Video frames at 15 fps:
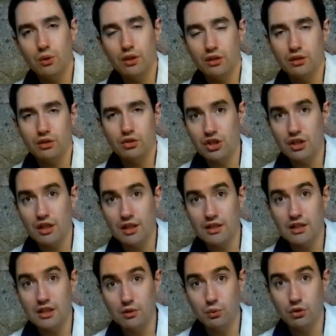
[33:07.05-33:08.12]
it'll continue, and
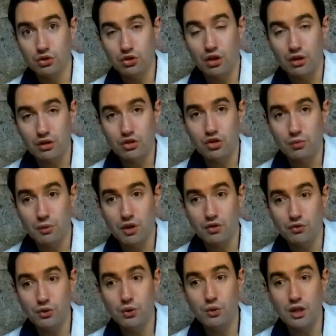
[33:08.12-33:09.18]
then it will start consuming the
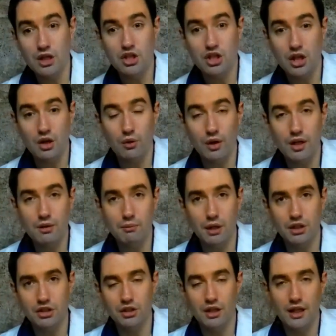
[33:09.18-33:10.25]
food and generating
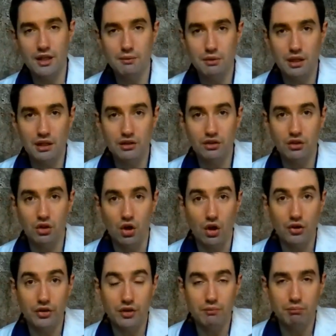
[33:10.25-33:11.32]
botulinum toxin,
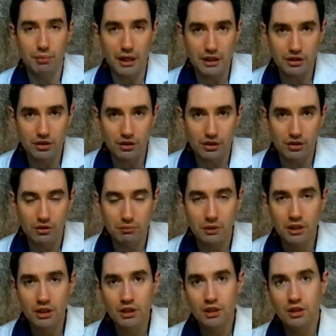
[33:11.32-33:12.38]
causing botulism.
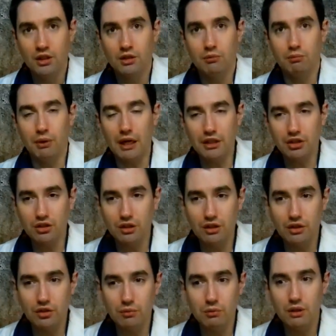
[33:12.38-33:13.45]

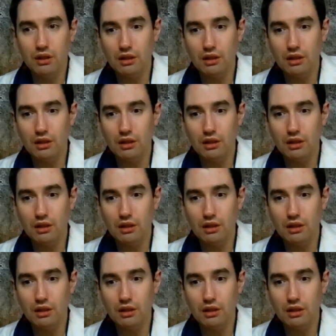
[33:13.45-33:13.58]
Botulism